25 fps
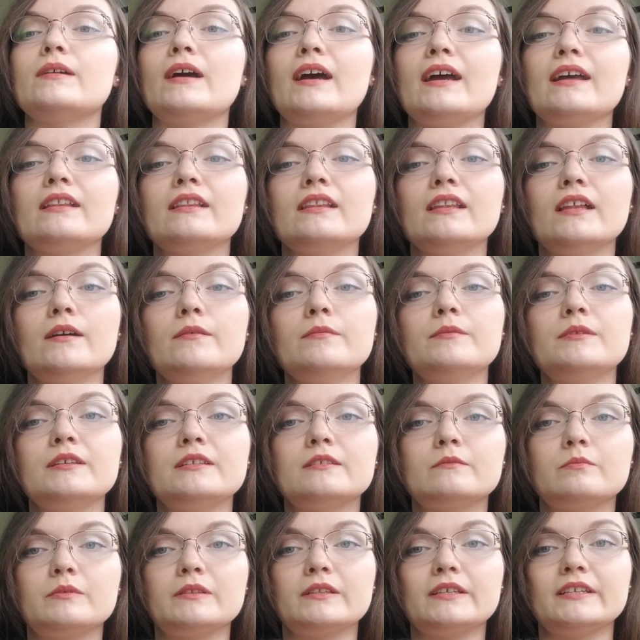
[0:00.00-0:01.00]
I love
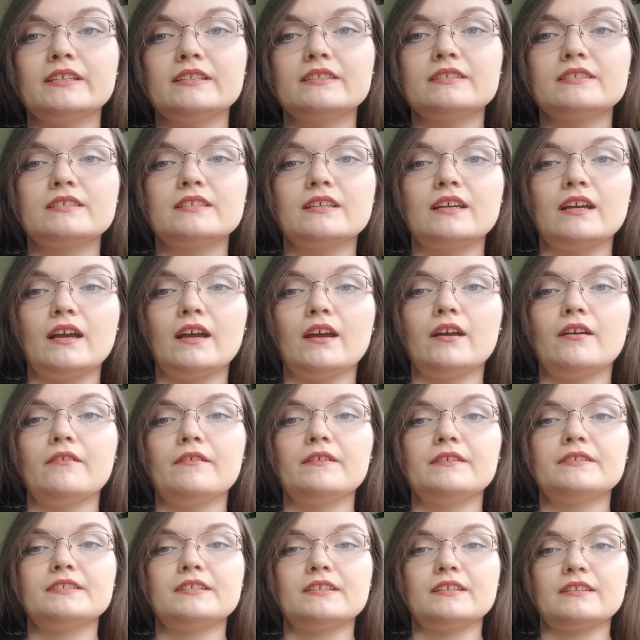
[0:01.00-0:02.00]
these pleats. I
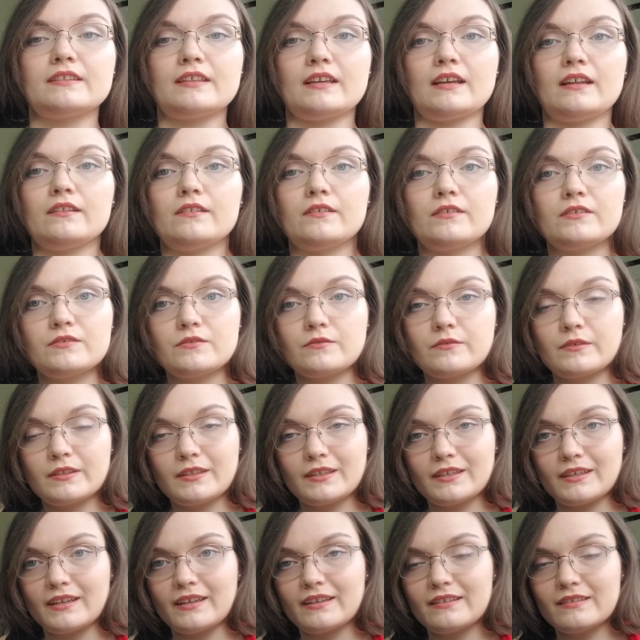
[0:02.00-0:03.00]
always think that looks
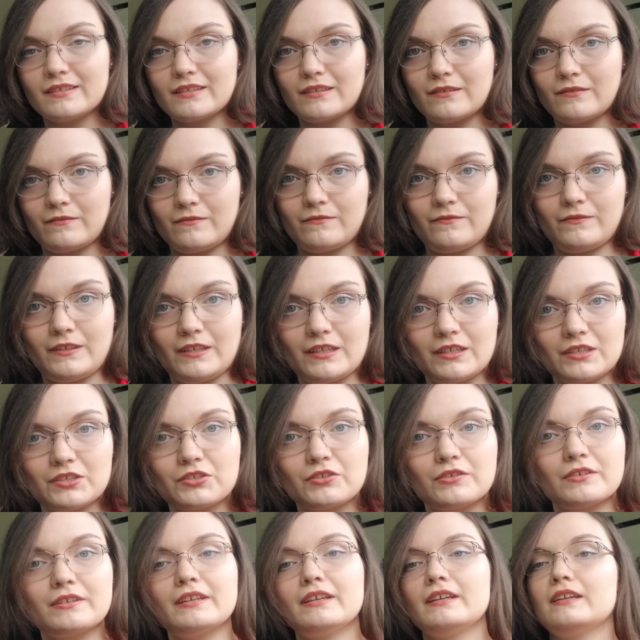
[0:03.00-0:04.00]
really nice and finished
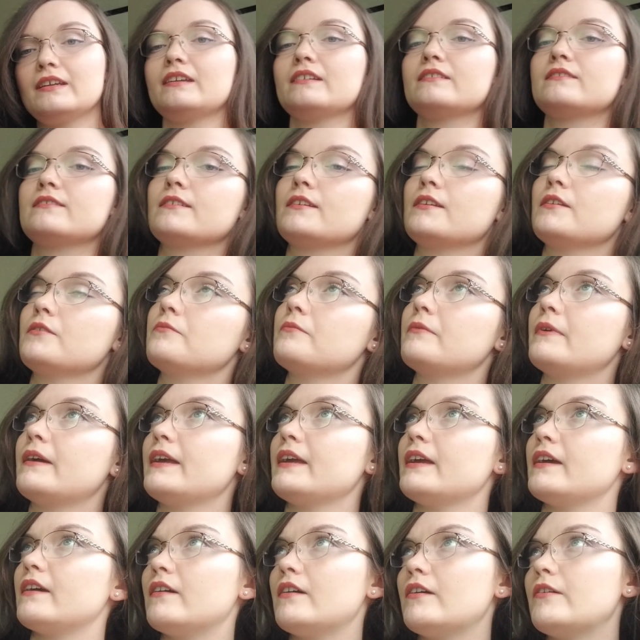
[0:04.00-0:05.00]
looking. It's a good
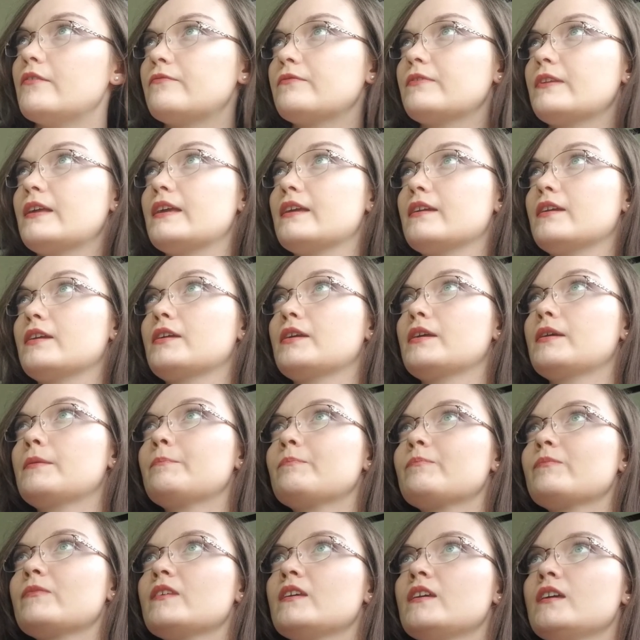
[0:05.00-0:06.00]
way of like
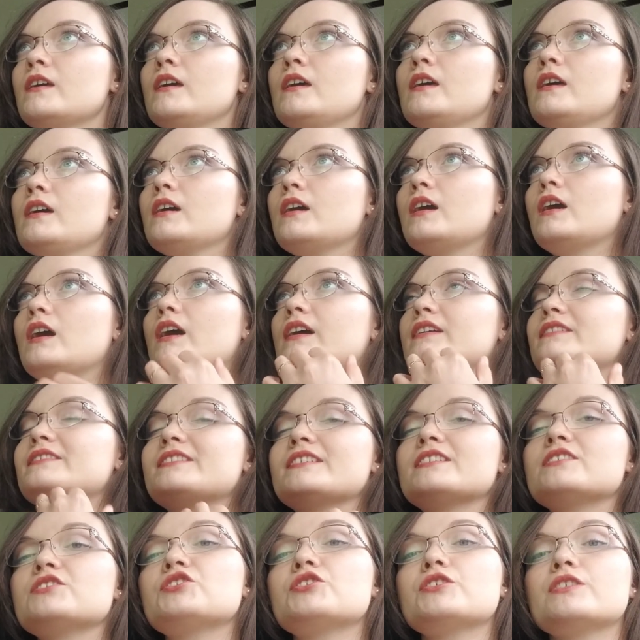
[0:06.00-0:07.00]

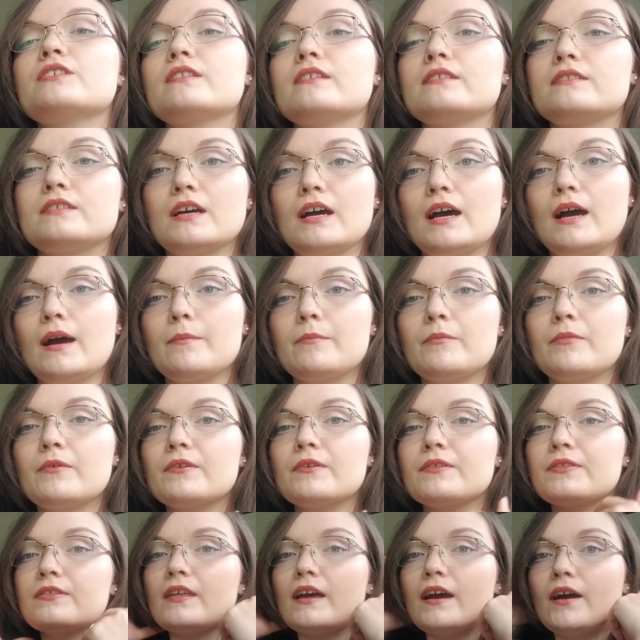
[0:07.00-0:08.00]
cinching the top
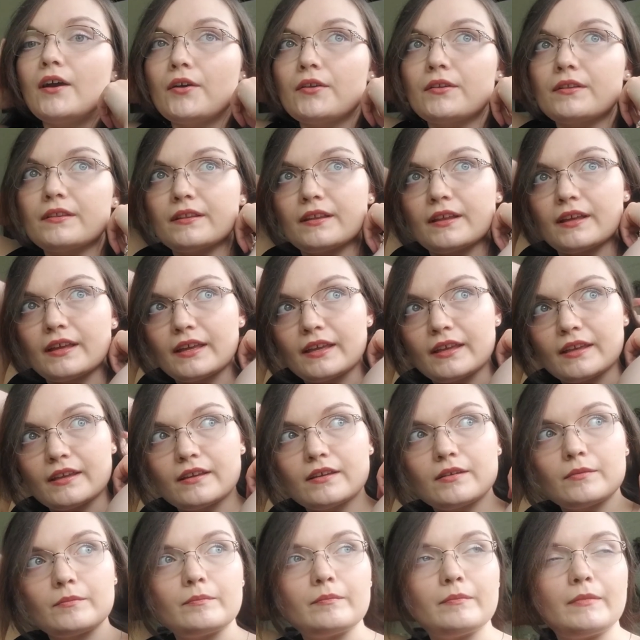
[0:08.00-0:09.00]
without
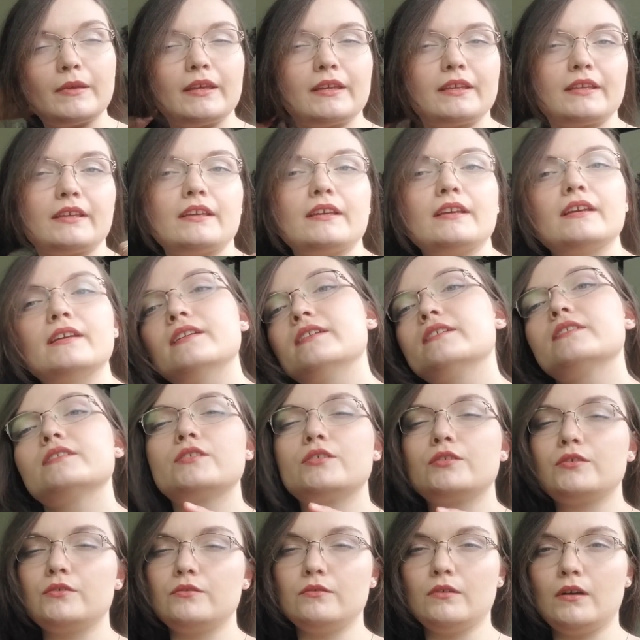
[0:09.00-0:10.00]
like making it
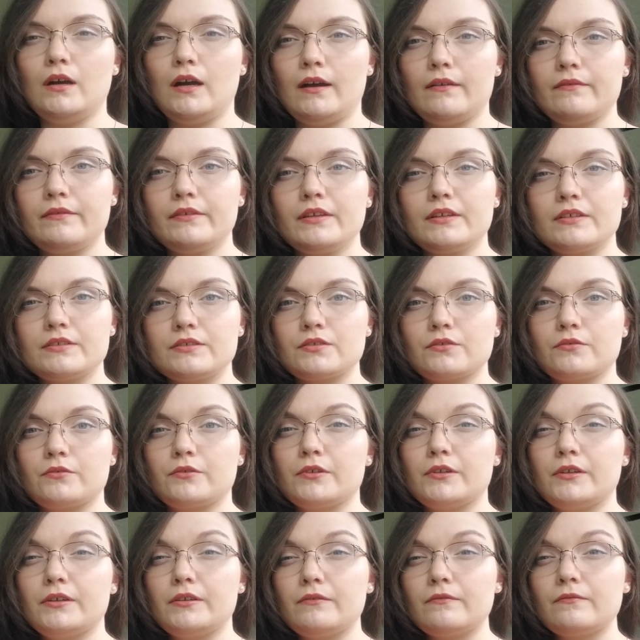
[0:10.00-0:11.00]
too obvious
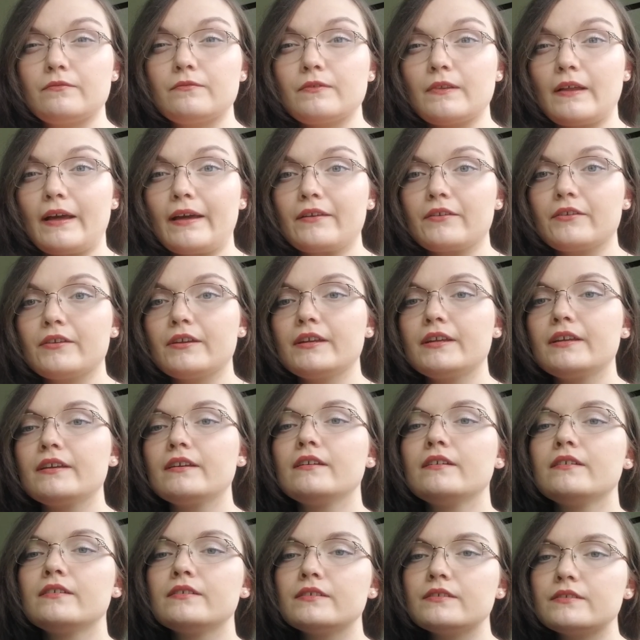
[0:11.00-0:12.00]
or unflattering.
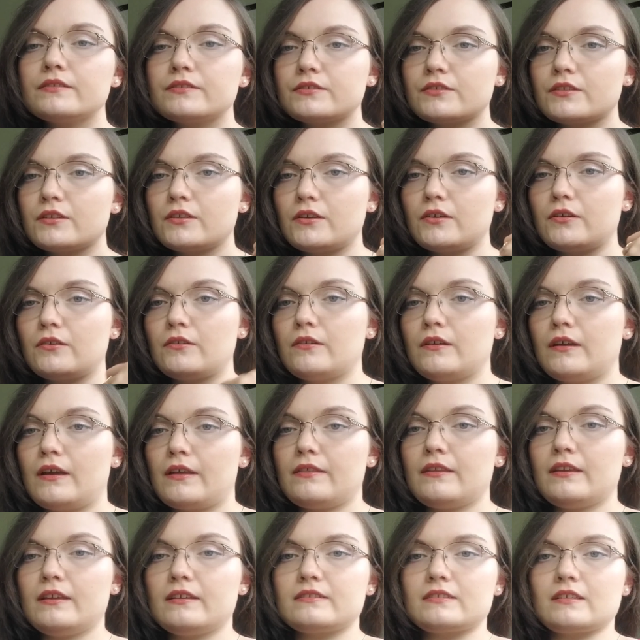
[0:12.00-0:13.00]
So I
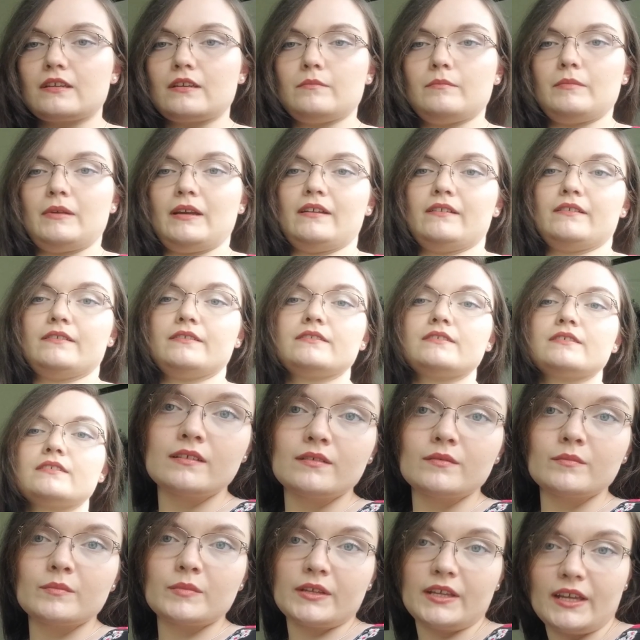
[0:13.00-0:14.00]
think it's a good balance.
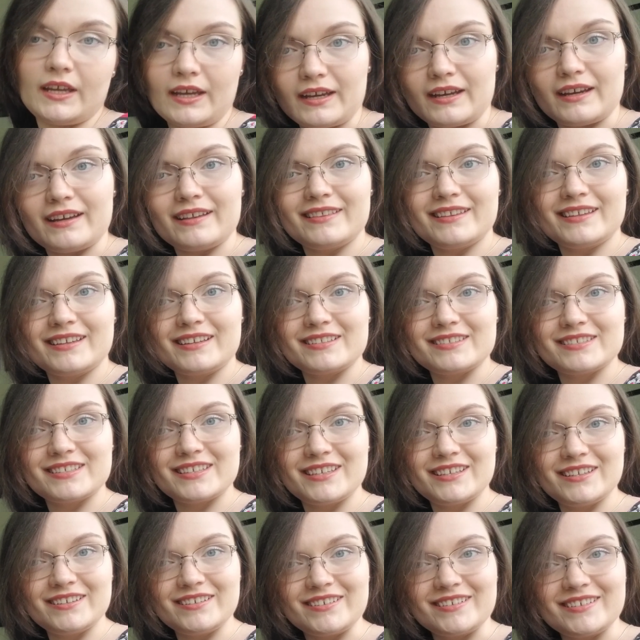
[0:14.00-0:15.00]
But yeah, I think it's
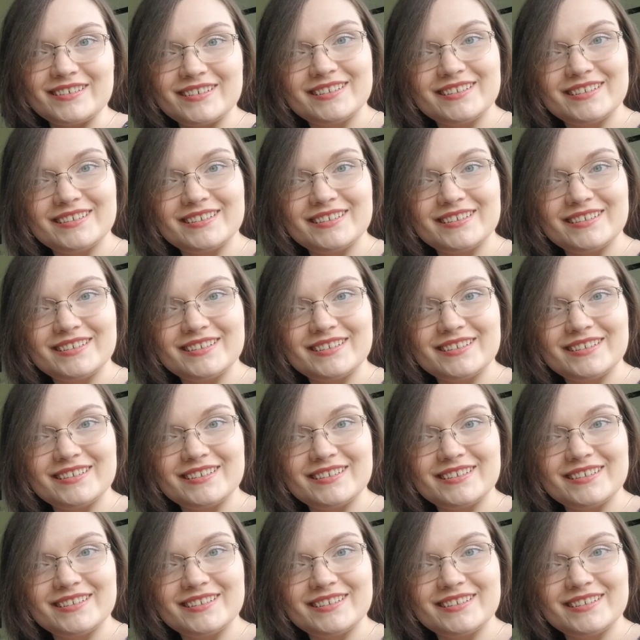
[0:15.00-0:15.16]
cute.